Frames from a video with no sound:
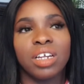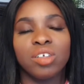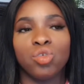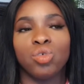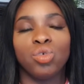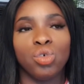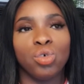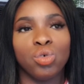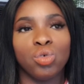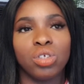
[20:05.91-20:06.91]
And I do
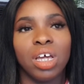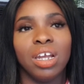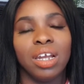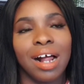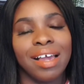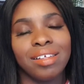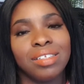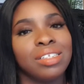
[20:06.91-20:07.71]
use a light,